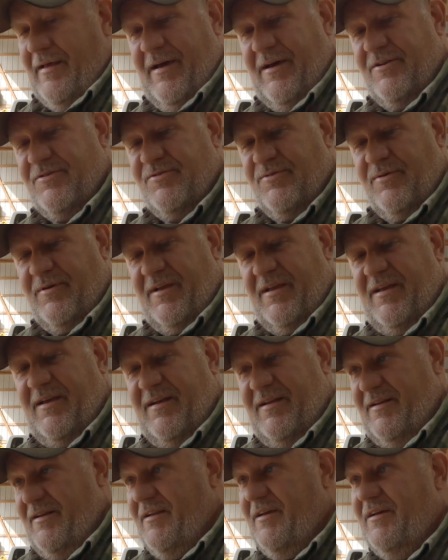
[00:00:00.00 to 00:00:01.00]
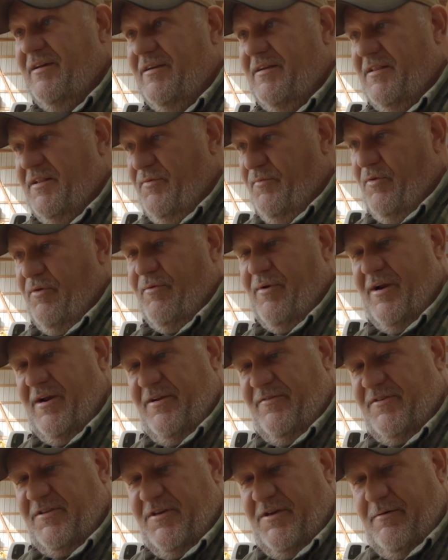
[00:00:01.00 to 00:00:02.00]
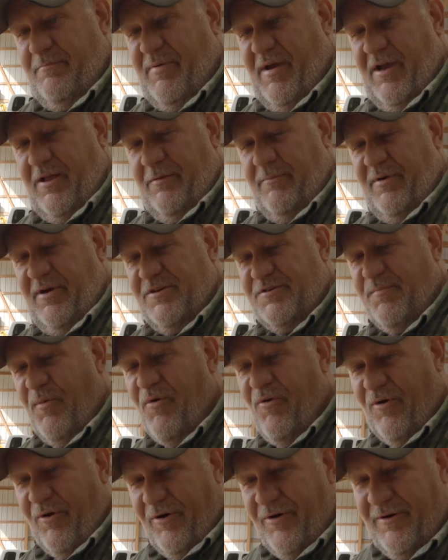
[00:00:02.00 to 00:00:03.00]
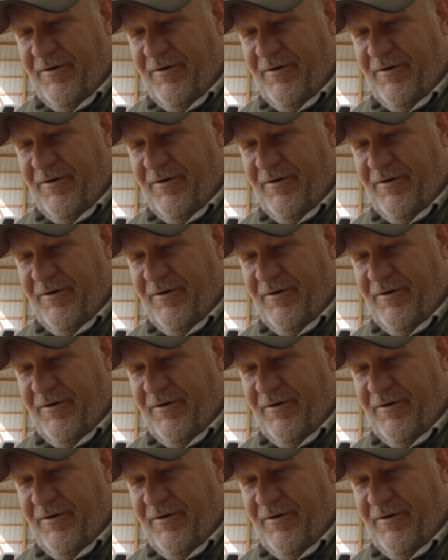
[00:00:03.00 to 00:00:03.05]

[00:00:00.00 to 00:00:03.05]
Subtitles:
sort of get it done, and then we're ready to bale a bunch more.